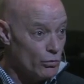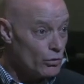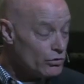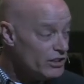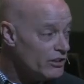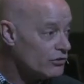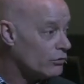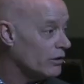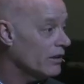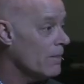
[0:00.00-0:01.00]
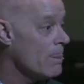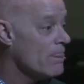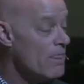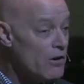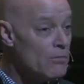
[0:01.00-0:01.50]
at world history,
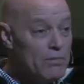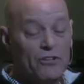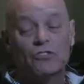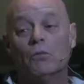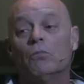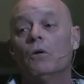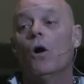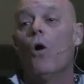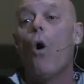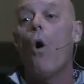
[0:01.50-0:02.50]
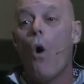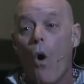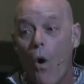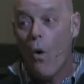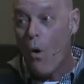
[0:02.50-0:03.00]
there have been some
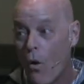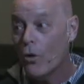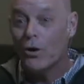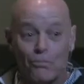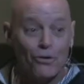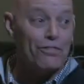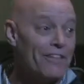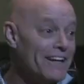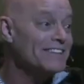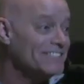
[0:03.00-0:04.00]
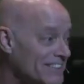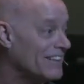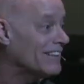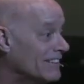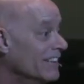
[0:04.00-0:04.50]
horrible things
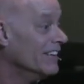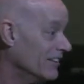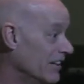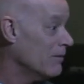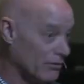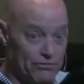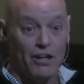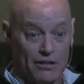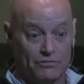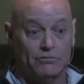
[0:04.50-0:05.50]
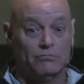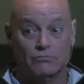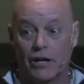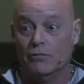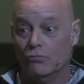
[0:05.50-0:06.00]
done in the name of love,
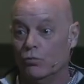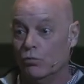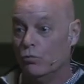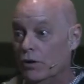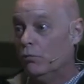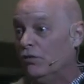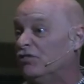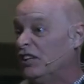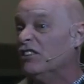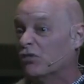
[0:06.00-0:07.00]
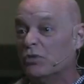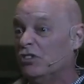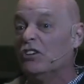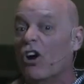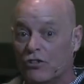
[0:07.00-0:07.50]
right? We, we see this, we
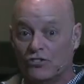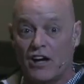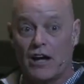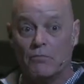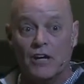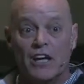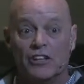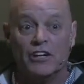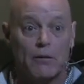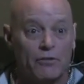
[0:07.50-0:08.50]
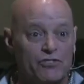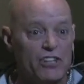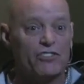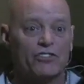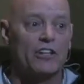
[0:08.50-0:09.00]
see it all the time. In the name of
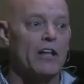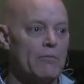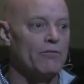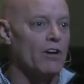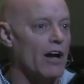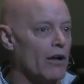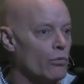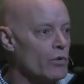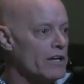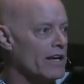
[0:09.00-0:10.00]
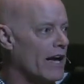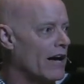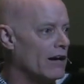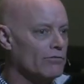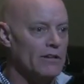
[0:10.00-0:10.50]
Jesus, in the name of God, we
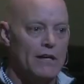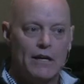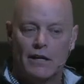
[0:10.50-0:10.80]
have.